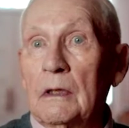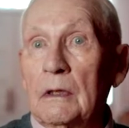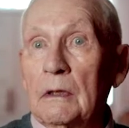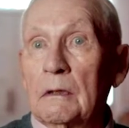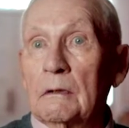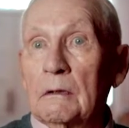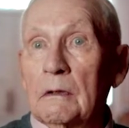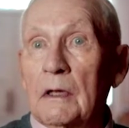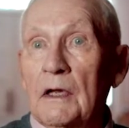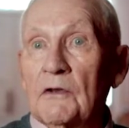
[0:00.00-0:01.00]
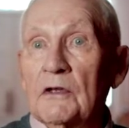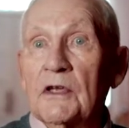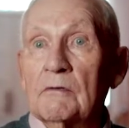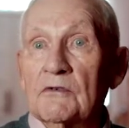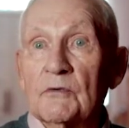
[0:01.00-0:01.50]
And I thought
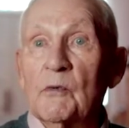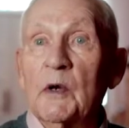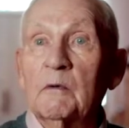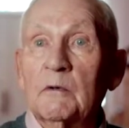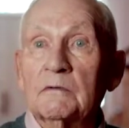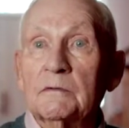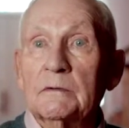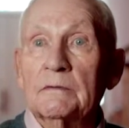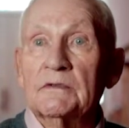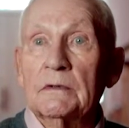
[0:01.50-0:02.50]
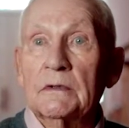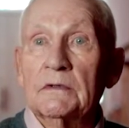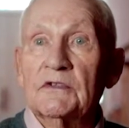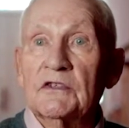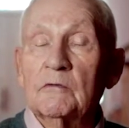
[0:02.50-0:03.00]
that was remarkable, that
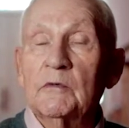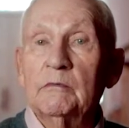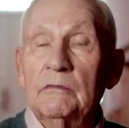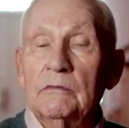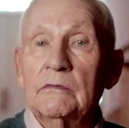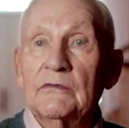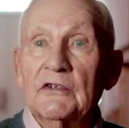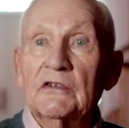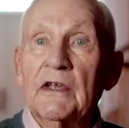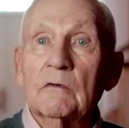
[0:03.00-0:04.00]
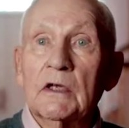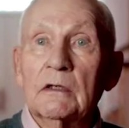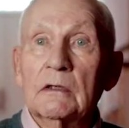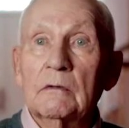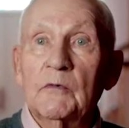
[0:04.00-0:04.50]
she would feel that way,
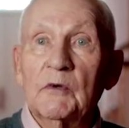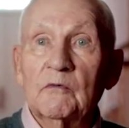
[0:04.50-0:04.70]
the